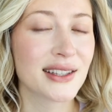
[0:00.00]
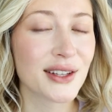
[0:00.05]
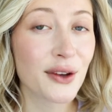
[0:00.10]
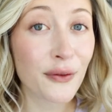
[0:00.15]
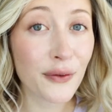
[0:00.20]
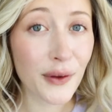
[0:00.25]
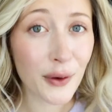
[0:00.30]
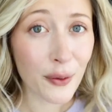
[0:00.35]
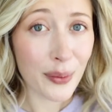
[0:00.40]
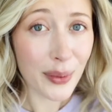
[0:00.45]
You
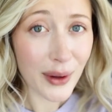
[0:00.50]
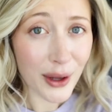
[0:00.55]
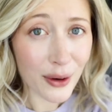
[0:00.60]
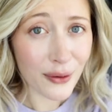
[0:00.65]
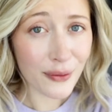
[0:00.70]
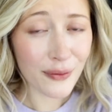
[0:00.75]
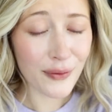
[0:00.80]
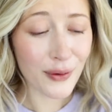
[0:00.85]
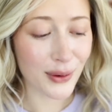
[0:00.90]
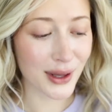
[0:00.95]
feel
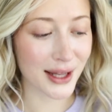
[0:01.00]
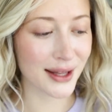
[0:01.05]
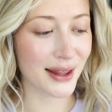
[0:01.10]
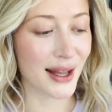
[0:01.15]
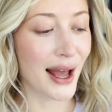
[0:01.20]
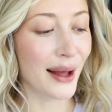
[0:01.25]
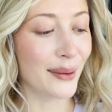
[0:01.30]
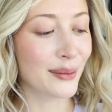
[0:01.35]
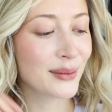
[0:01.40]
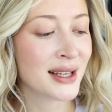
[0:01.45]
beautiful in
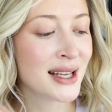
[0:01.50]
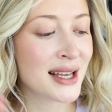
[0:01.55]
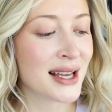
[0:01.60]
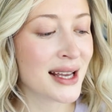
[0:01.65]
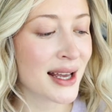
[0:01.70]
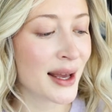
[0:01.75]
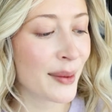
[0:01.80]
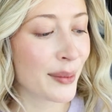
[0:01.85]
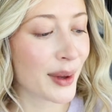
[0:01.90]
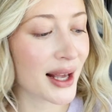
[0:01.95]
them
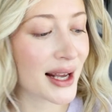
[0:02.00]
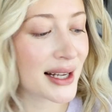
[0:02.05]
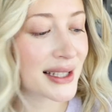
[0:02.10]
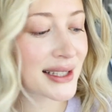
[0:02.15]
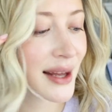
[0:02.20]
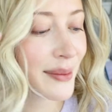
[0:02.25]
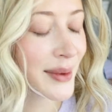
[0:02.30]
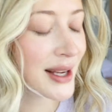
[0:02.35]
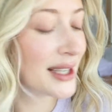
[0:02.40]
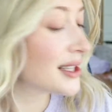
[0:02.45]
because
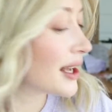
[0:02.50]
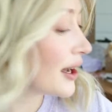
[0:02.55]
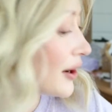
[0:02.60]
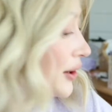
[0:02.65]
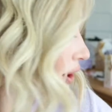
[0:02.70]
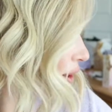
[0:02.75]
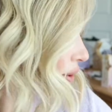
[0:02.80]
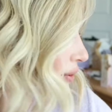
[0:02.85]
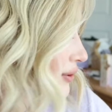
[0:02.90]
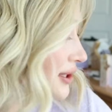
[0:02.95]
let me tell
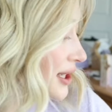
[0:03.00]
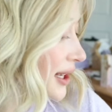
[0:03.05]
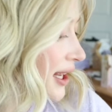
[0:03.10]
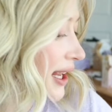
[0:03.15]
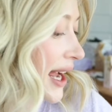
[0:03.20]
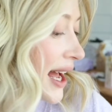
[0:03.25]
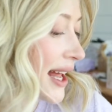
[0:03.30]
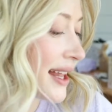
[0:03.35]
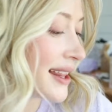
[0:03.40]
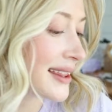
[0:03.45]
you, to
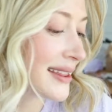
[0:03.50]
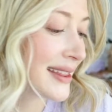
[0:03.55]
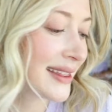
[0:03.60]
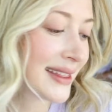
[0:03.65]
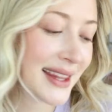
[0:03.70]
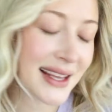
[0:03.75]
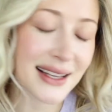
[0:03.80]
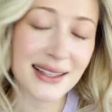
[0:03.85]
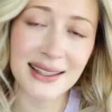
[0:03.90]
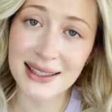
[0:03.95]
get
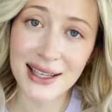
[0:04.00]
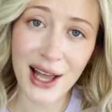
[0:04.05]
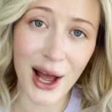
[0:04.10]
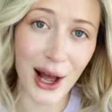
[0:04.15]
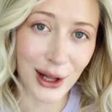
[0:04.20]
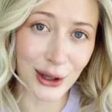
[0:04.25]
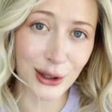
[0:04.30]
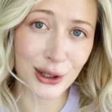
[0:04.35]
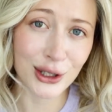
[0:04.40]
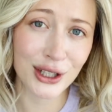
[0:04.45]
this
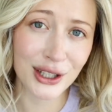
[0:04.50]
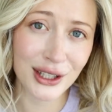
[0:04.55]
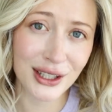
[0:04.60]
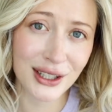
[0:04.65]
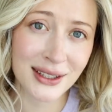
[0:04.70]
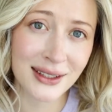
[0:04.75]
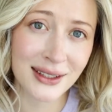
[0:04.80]
color,